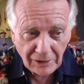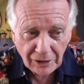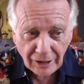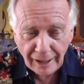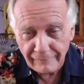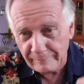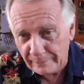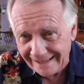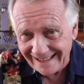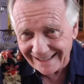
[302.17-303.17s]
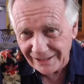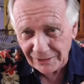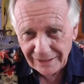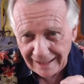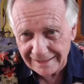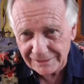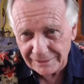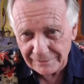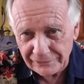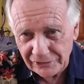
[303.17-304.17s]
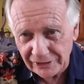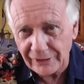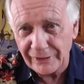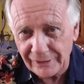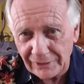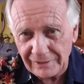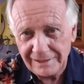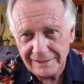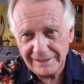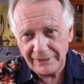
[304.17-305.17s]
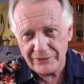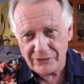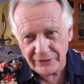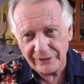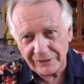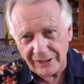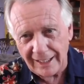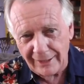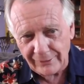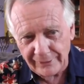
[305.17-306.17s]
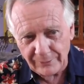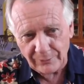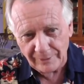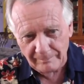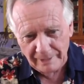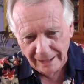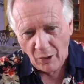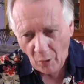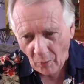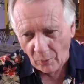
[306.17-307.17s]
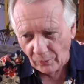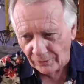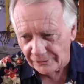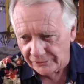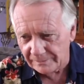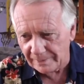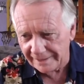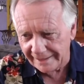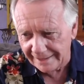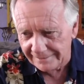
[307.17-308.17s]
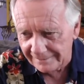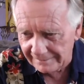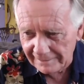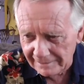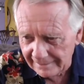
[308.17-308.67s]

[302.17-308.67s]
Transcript: A lot of particular kinds cereal, and the cereal aisle, there were big holes, but then